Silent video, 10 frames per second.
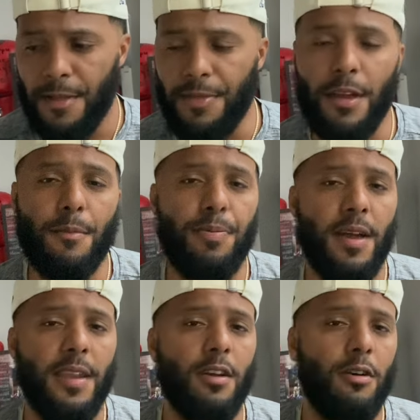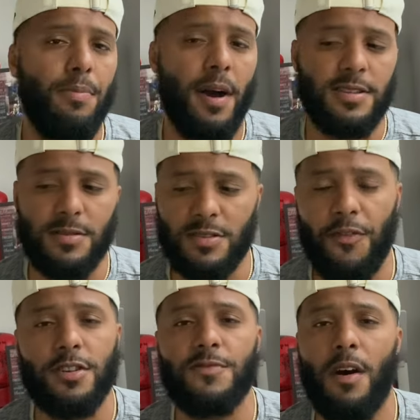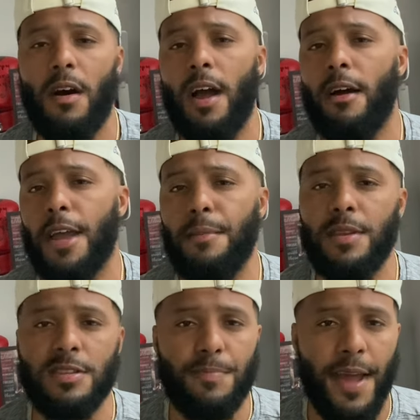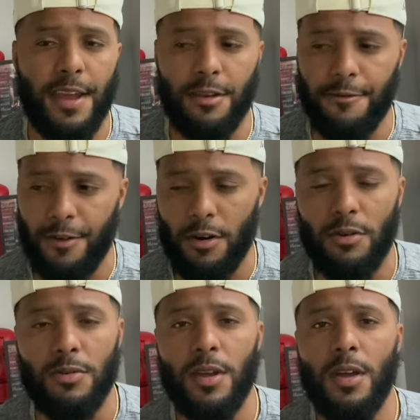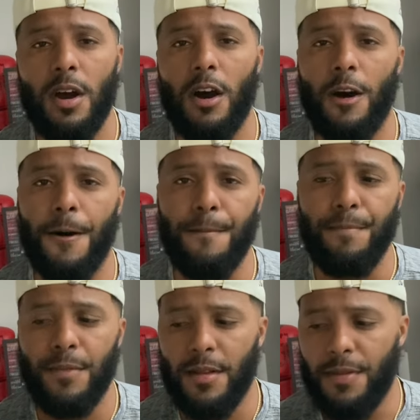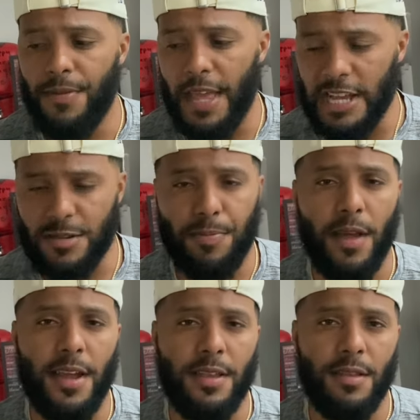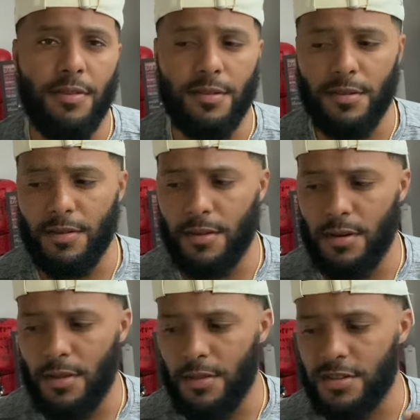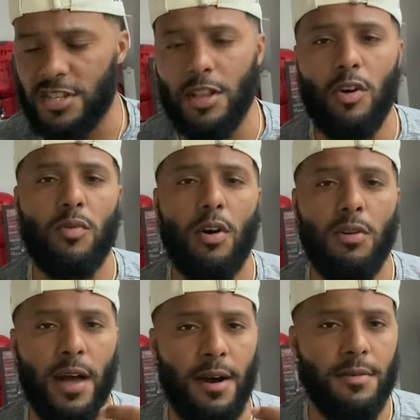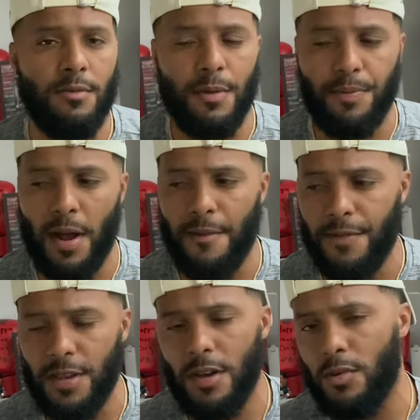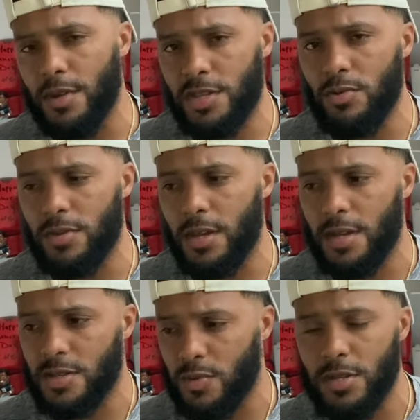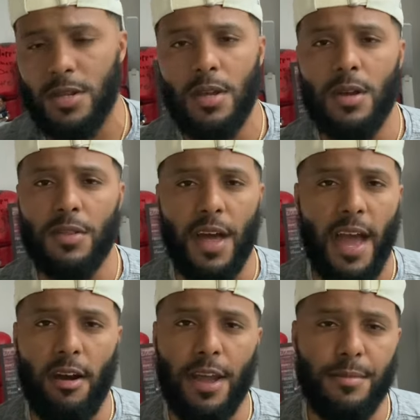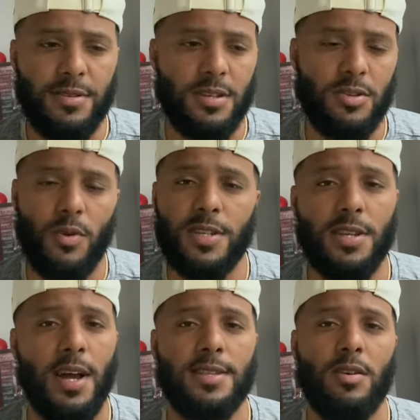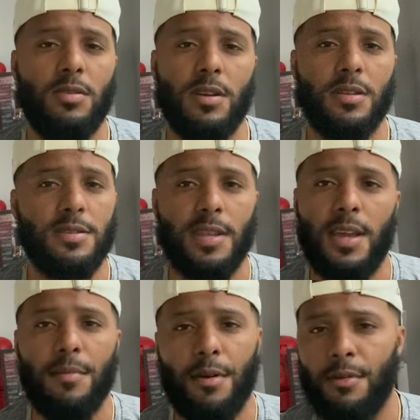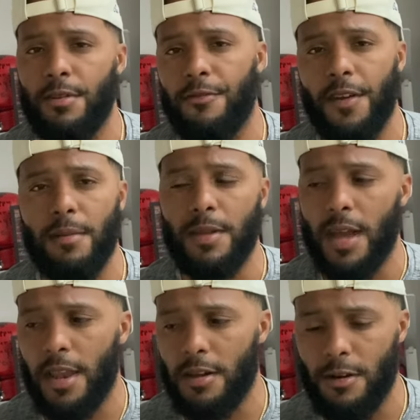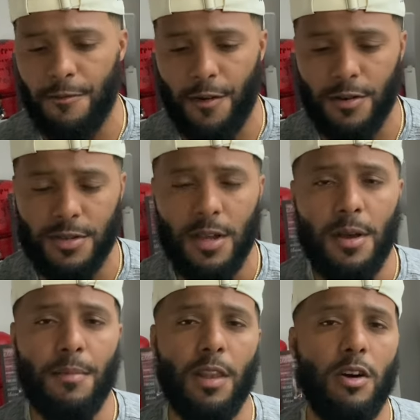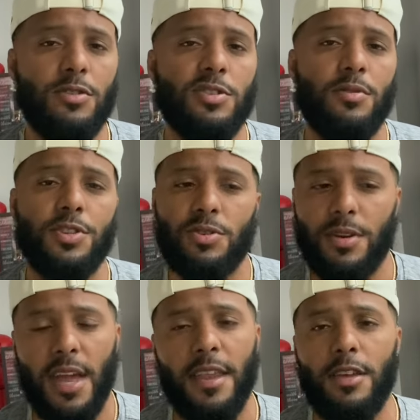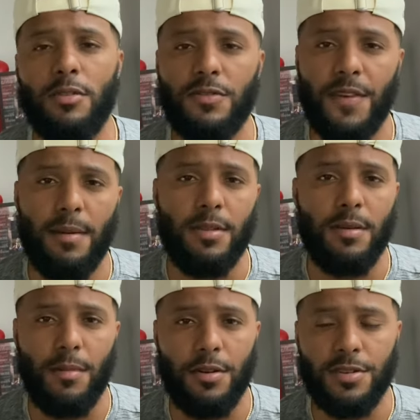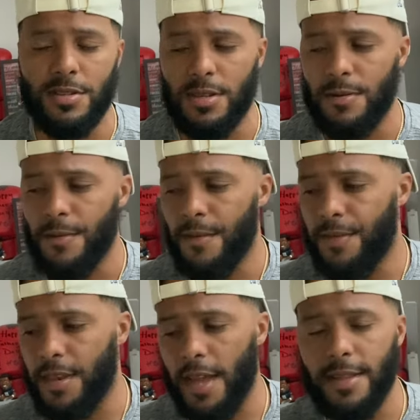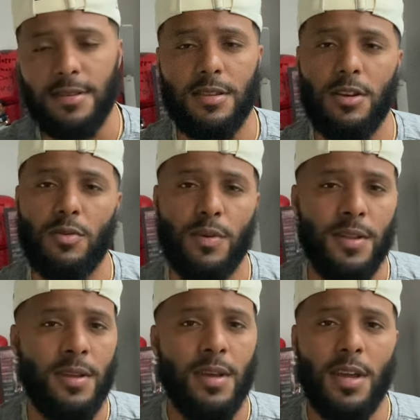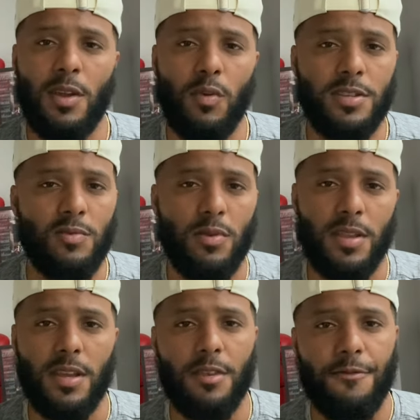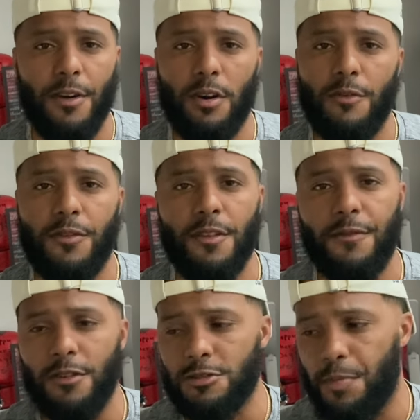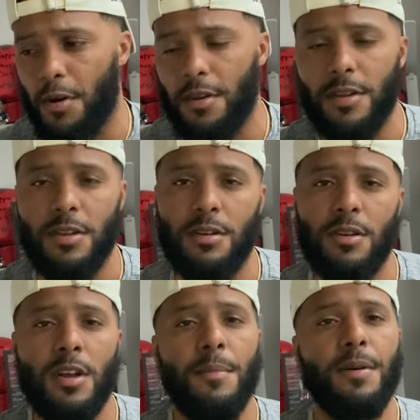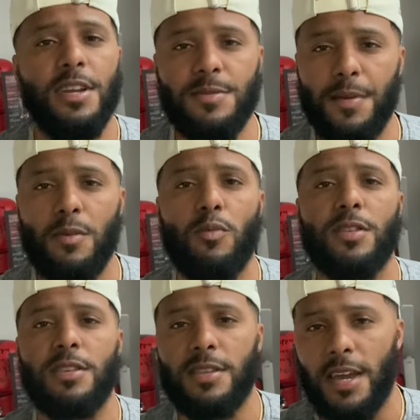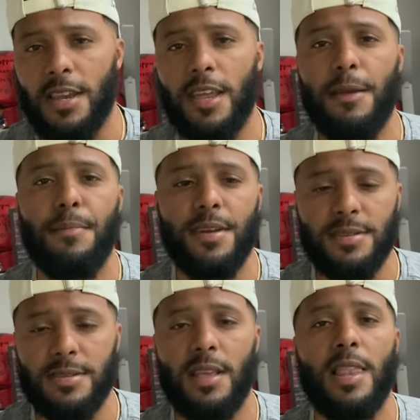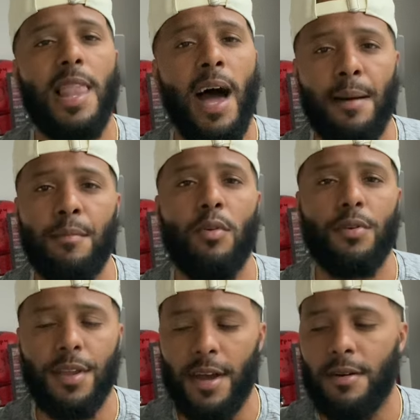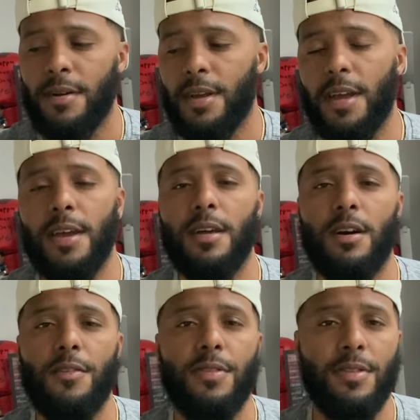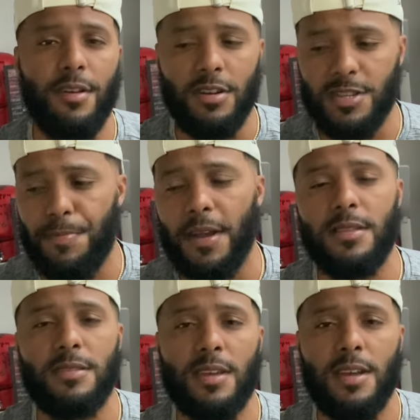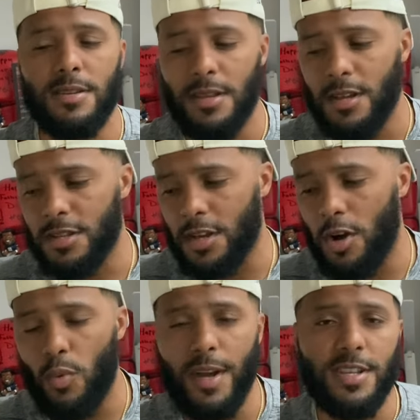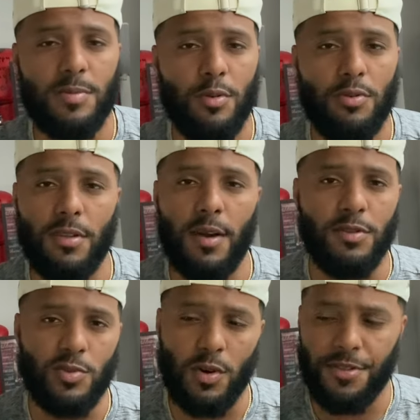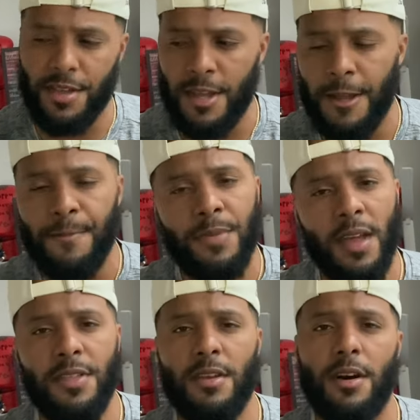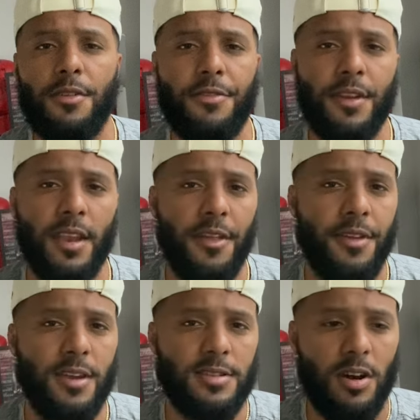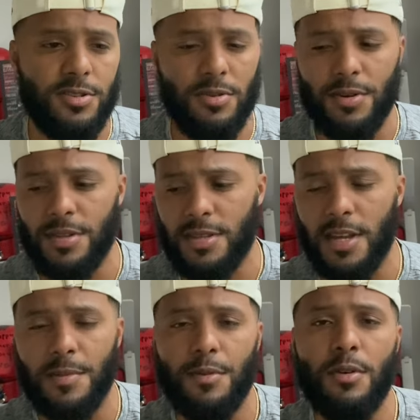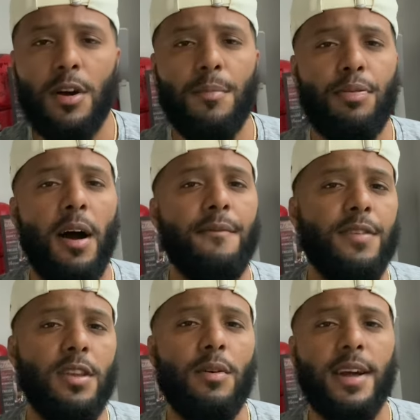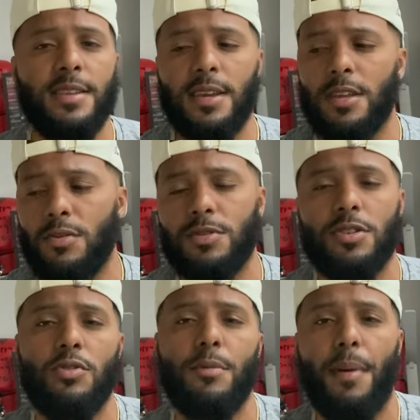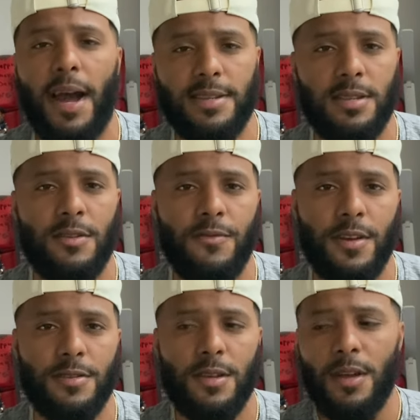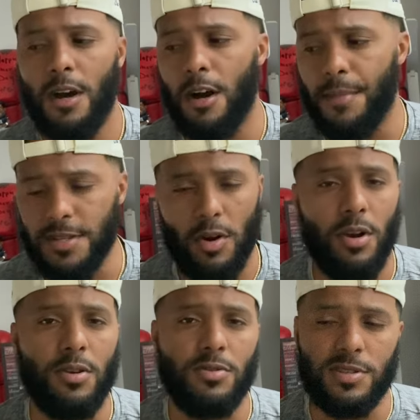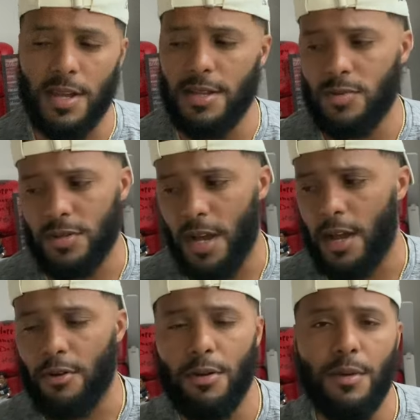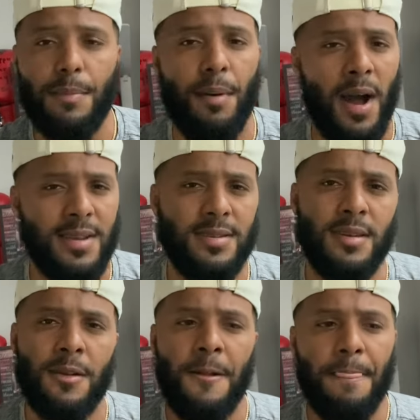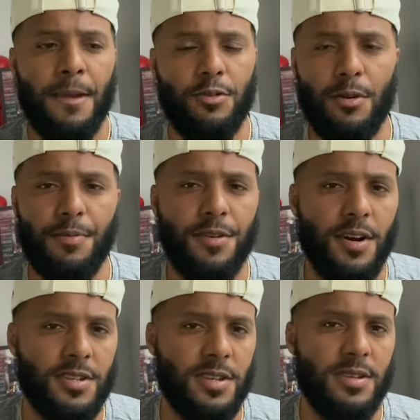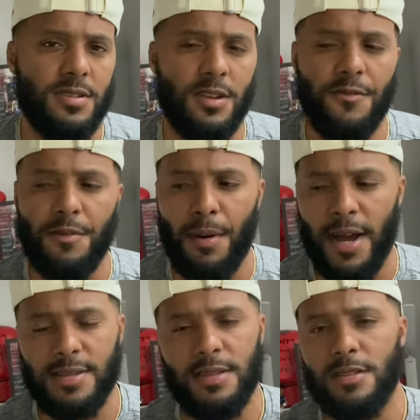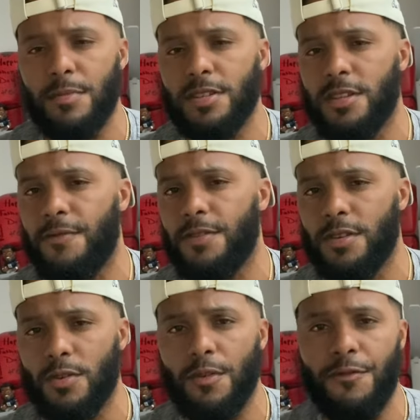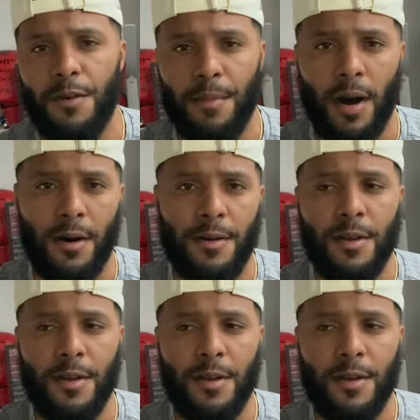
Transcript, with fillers: they are planning on possibly. First of all, Al Haymon is back in the fold. Um, they explained the, the, the slow rollout with Prime Video with two things, which the Al Haymon situation, I totally understand, bro. Your family got to come first. But long story short, he had a huge family emergency that he had to deal with. He wasn't really in the fold for the first part of the year, but he's been with the day-to-day -day business a lot more now, and uh, they're expecting things to go way smoother. That was one thing, and then the other thing that I think is also understandable: Prime Video had to get used to doing boxing events, um, as the article states, which I agree with. Boxing and doing production and stuff for boxing is much different than doing football.